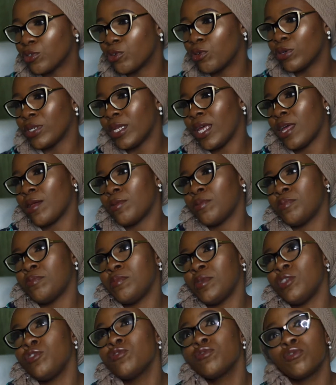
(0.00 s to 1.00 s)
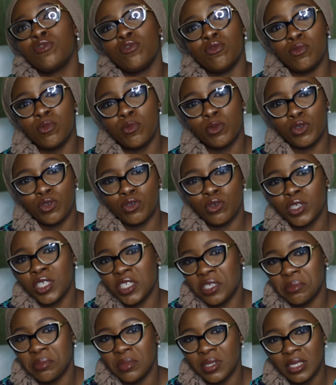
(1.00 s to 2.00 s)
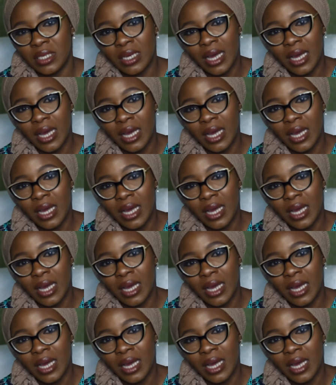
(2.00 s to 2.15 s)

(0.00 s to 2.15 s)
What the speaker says: God help me. YouTube, people should not kill me.